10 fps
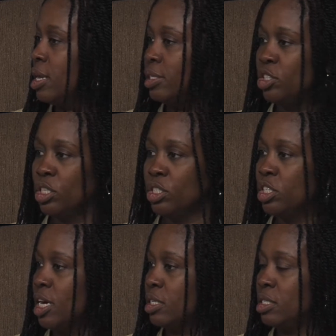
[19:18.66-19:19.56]
and just
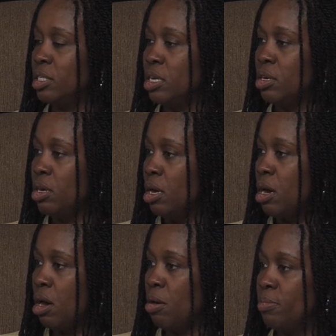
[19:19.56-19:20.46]
check to see
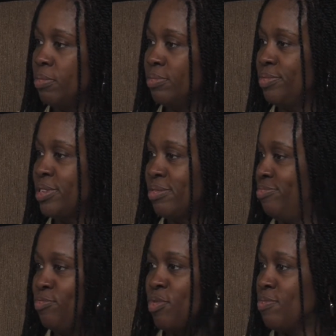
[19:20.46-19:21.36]
um,
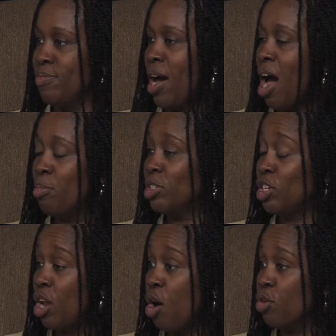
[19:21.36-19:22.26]
how much
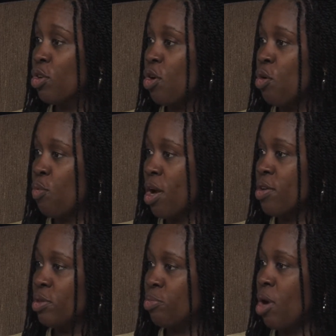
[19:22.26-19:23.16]
longer or where
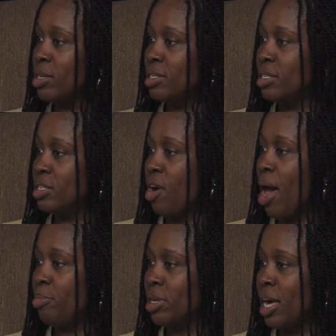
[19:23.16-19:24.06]
in the process their
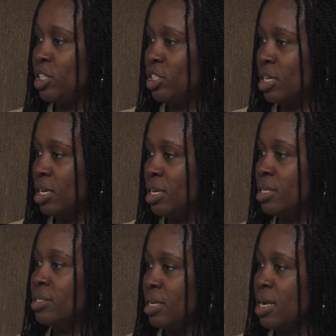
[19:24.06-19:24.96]
application
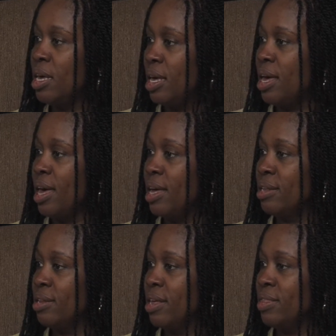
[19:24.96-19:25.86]
is.
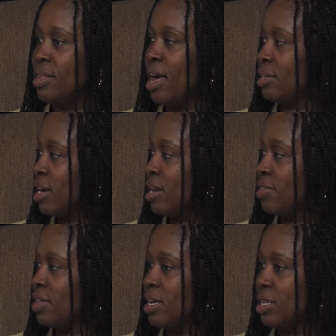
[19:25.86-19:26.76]
And, and that kind
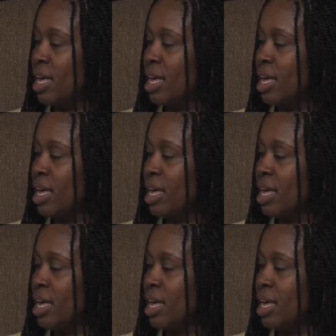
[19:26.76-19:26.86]
of thing.